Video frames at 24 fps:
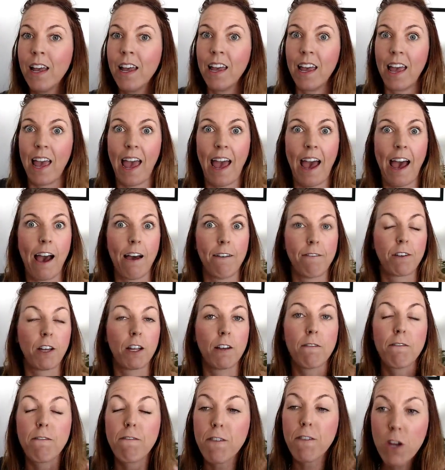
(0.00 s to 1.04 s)
have
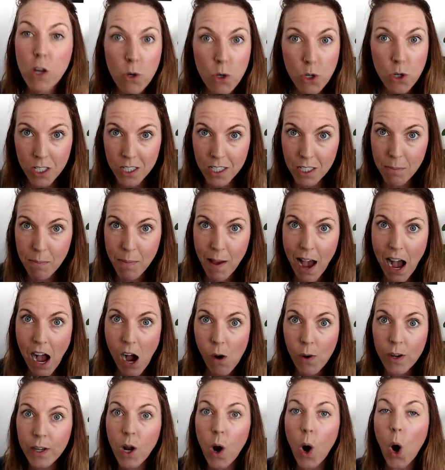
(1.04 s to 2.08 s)
confusions
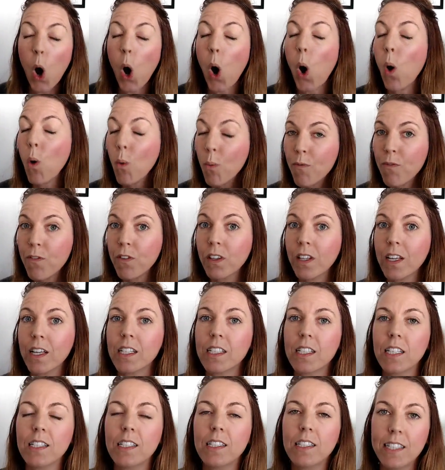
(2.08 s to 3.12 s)
about, and hopefully
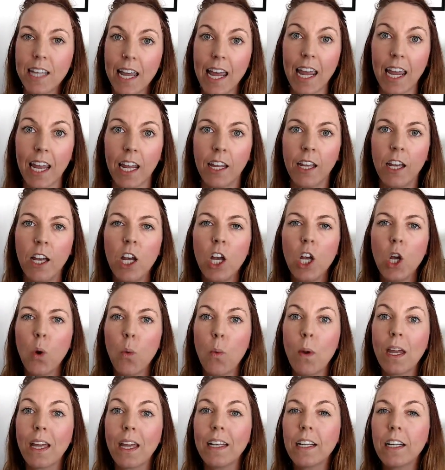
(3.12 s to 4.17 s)
today
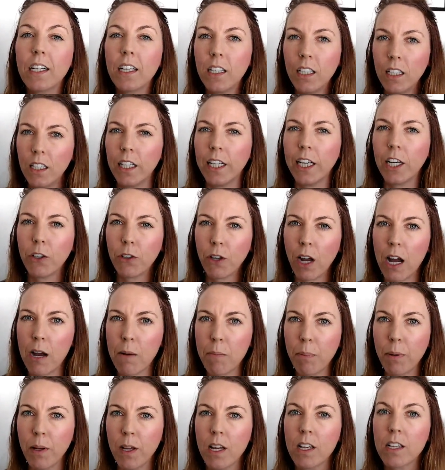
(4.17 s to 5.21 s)
we can clear
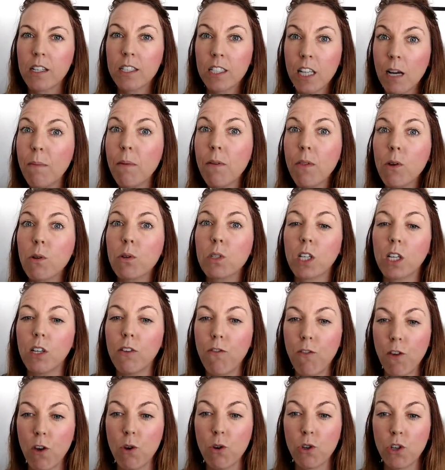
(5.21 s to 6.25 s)
up some of those
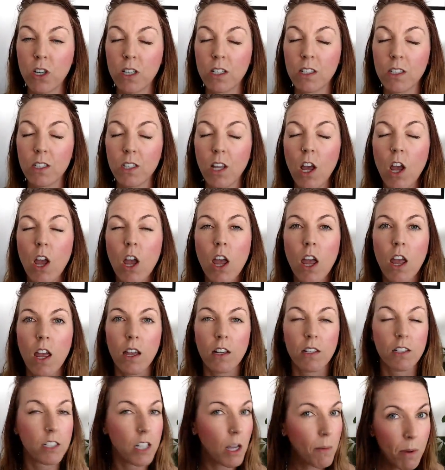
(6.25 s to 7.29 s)
confusions,
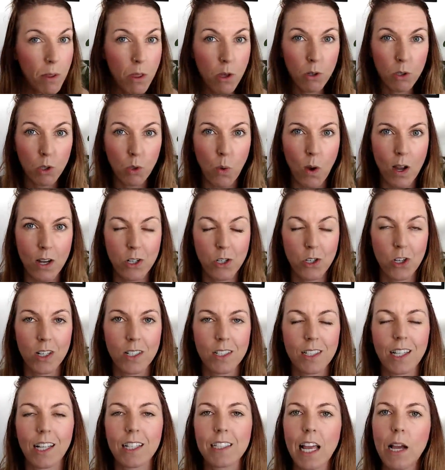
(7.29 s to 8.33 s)
some of those
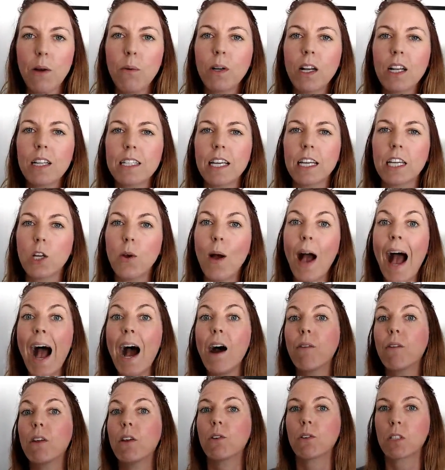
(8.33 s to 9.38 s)
questions, because I want to tell you how
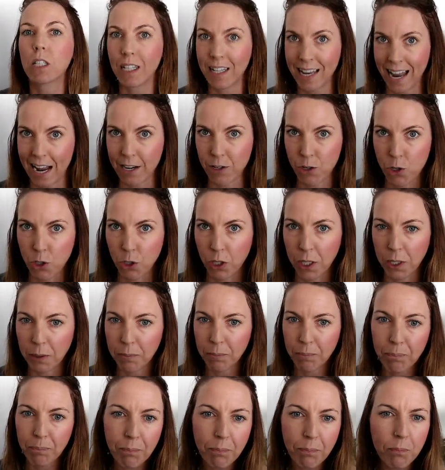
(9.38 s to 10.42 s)
to use it naturally.
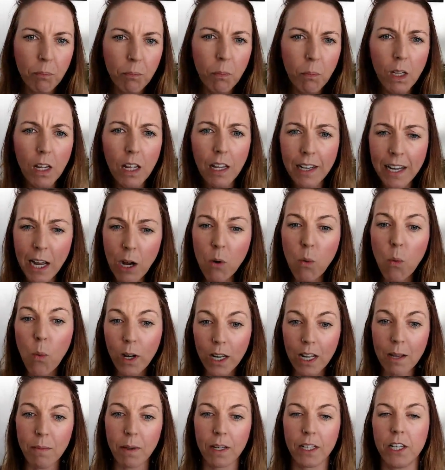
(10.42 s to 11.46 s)
Now, what
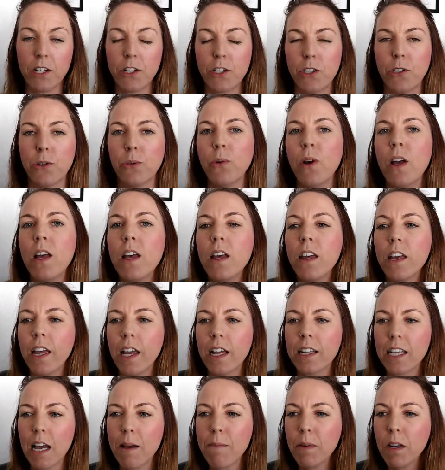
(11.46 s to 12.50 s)
I'm going to do
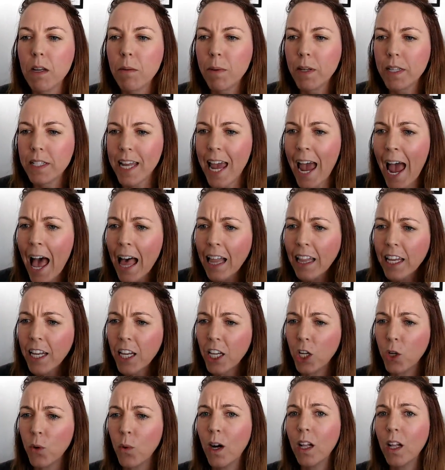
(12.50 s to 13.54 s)
is I'm going to be telling you a